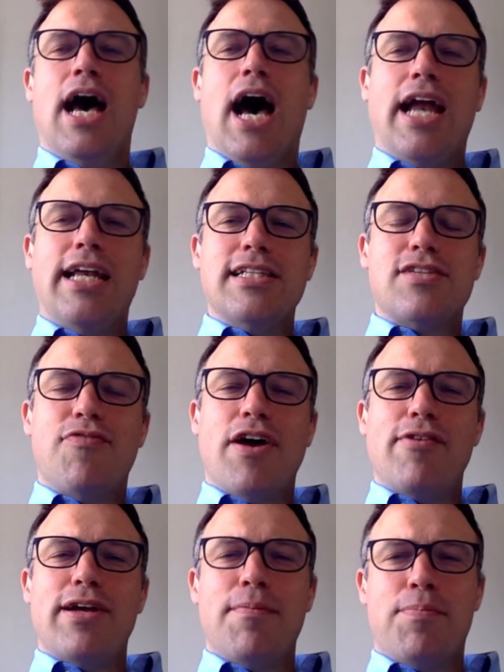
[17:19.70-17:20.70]
And it's
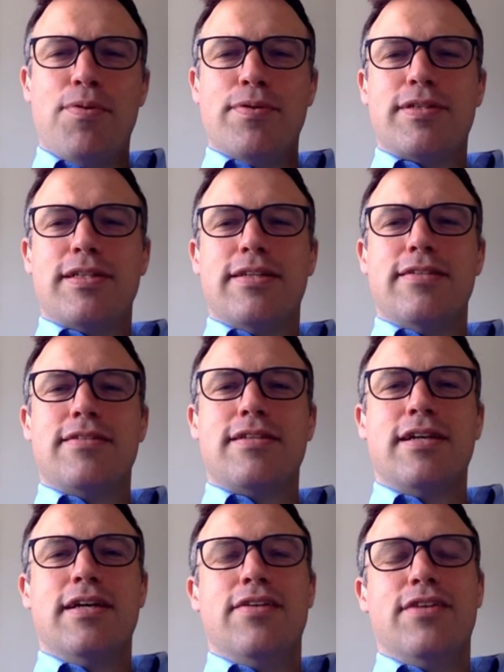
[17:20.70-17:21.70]
very important
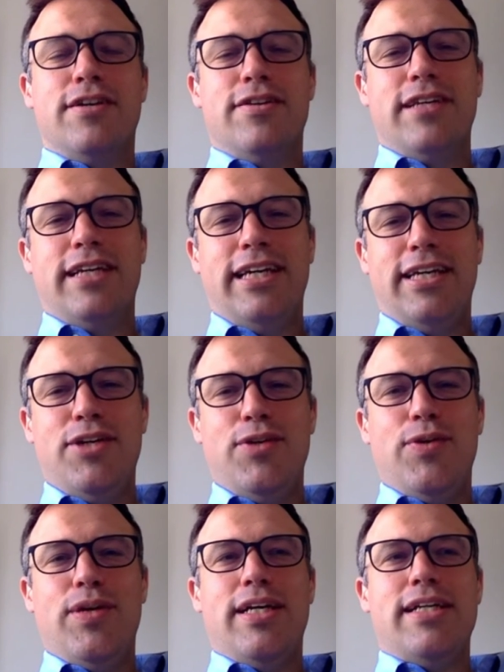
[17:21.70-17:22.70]
that the
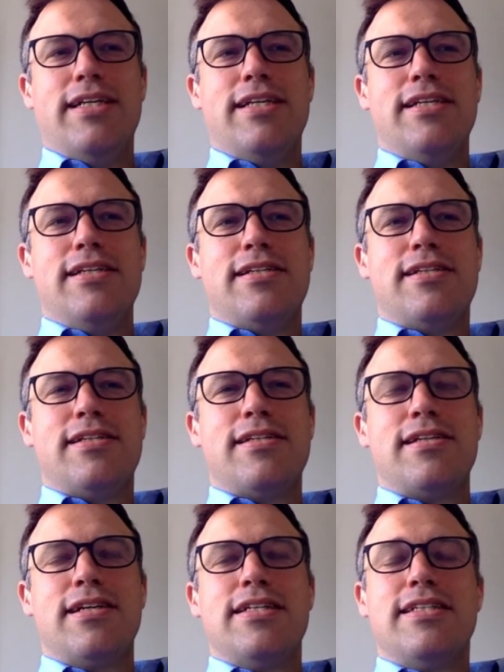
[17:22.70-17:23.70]
EU
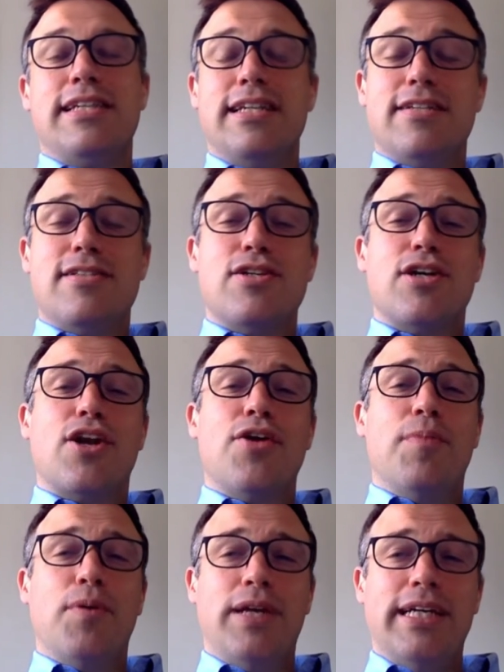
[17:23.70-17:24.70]
is seen as a
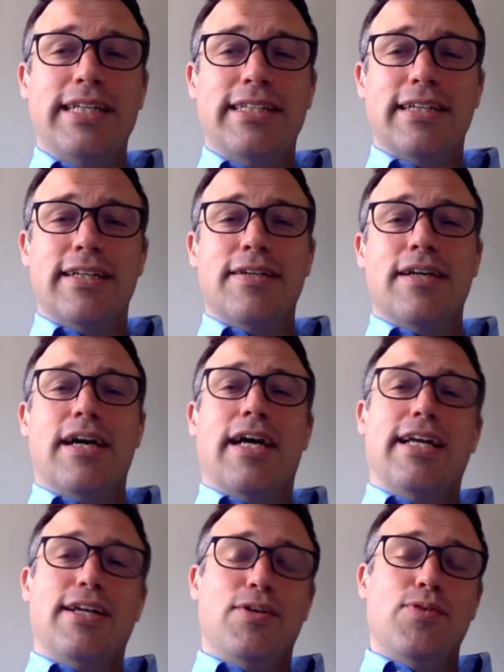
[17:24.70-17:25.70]
global leader.
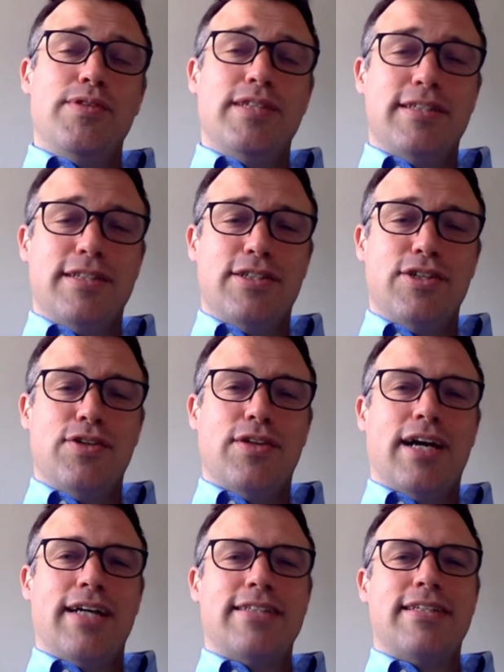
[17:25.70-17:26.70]
And in order to do
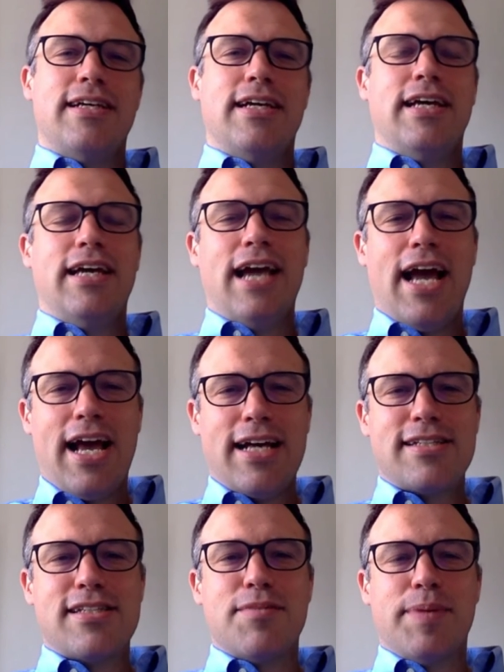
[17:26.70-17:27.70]
that, it
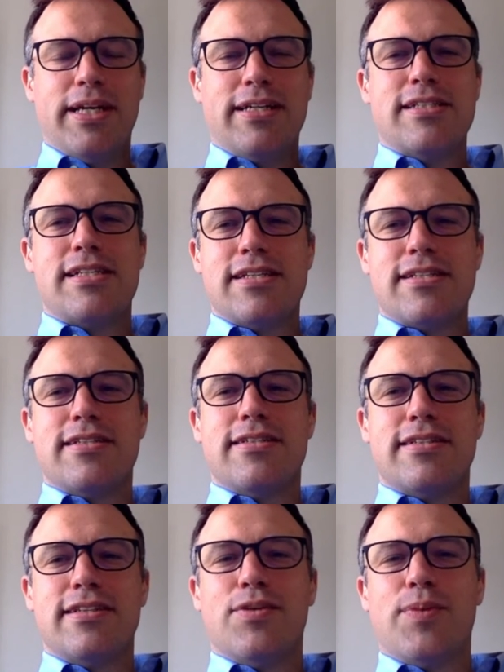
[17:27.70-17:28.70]
has to be
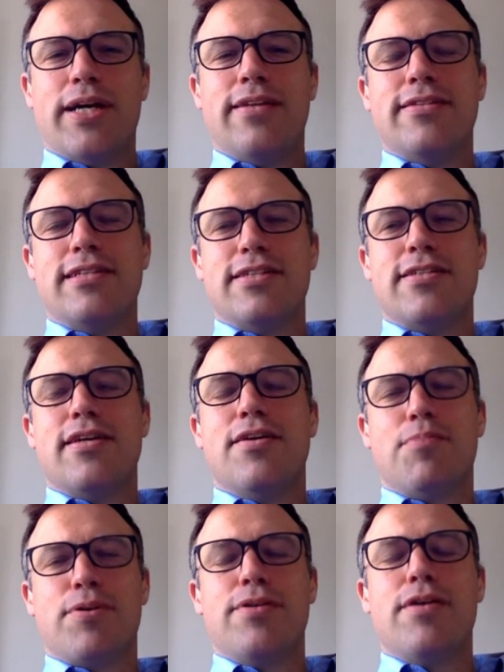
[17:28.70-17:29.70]
consistent in the way that
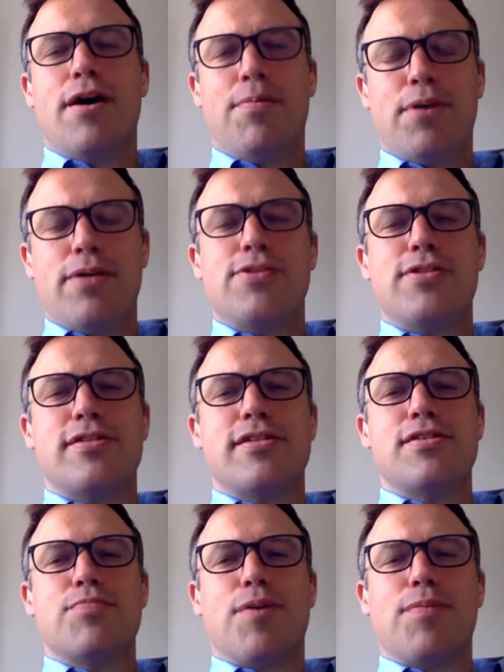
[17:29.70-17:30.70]
it approaches
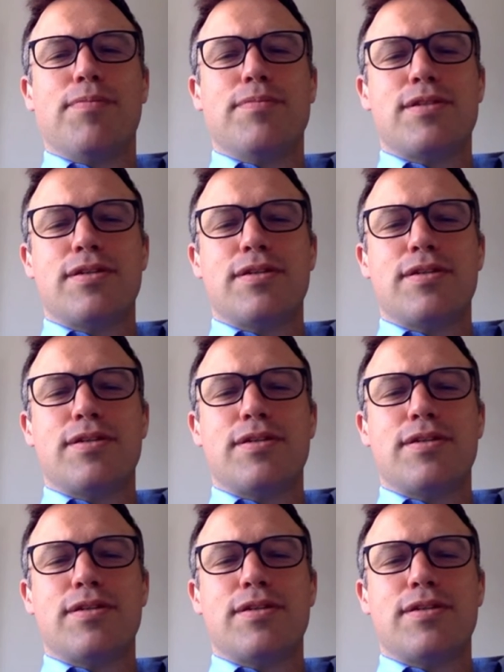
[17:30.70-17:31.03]
these problems.